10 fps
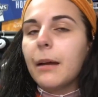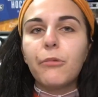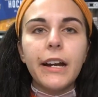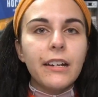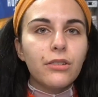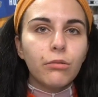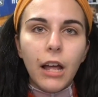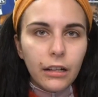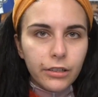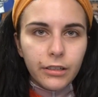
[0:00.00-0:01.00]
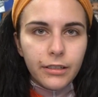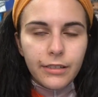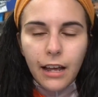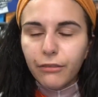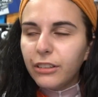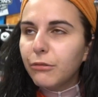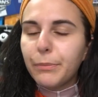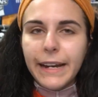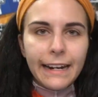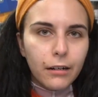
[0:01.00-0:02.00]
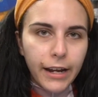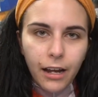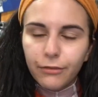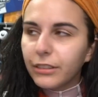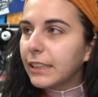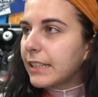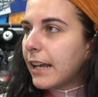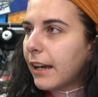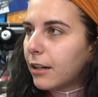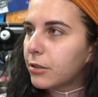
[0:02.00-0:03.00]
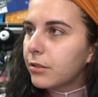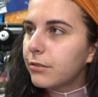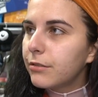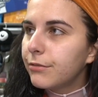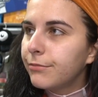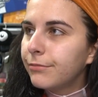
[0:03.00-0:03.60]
I'm ready to swelter in this outfit with my hair down for like 10 hours.